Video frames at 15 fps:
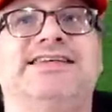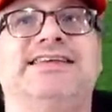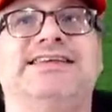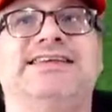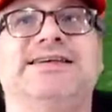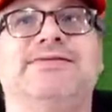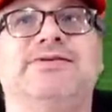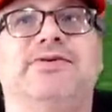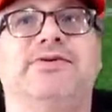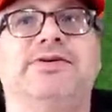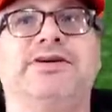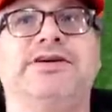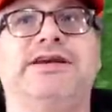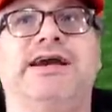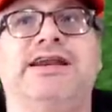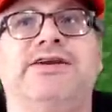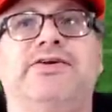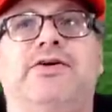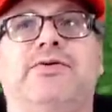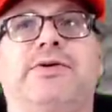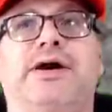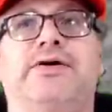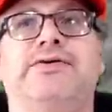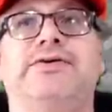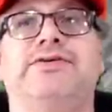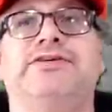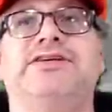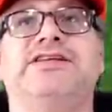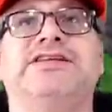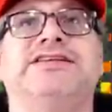Let's keep going. You can kind of go around here
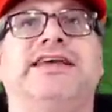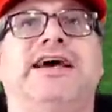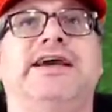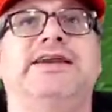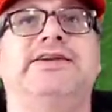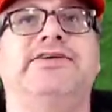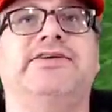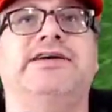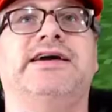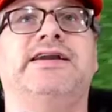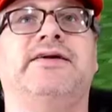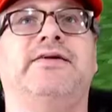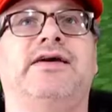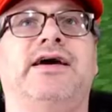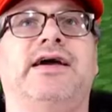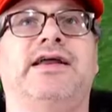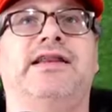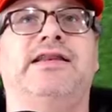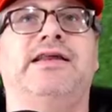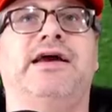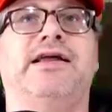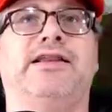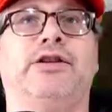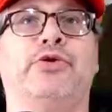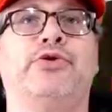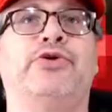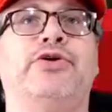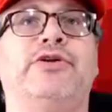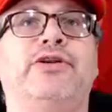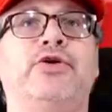to the side here, kind of uh,
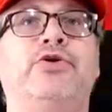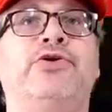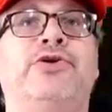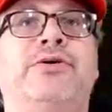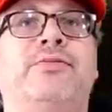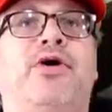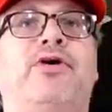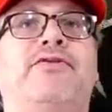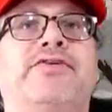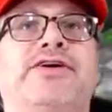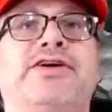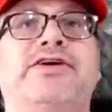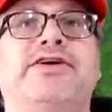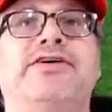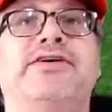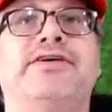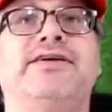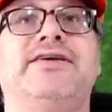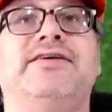lure, lure them over here.